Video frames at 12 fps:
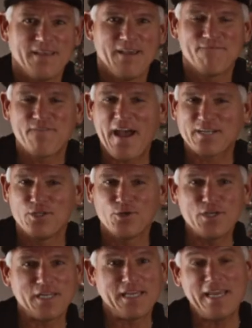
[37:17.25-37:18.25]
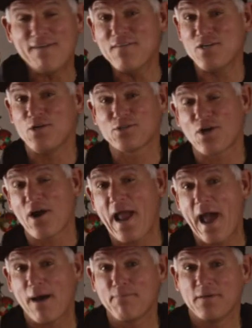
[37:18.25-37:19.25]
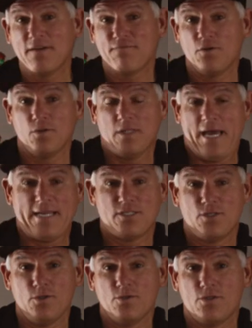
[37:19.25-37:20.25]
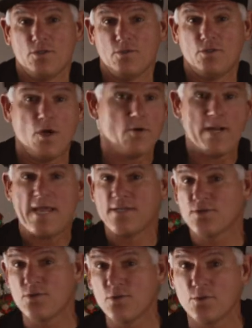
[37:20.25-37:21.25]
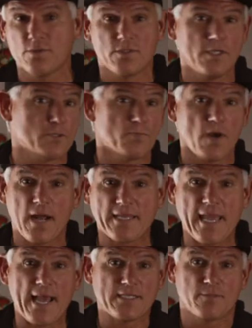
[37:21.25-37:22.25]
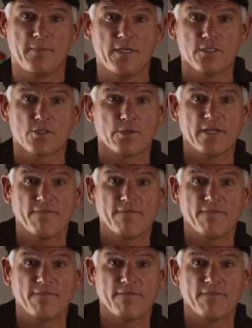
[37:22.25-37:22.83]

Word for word: In fact, you could even use our app, if you'd like to, to donate to this broadcast ministry.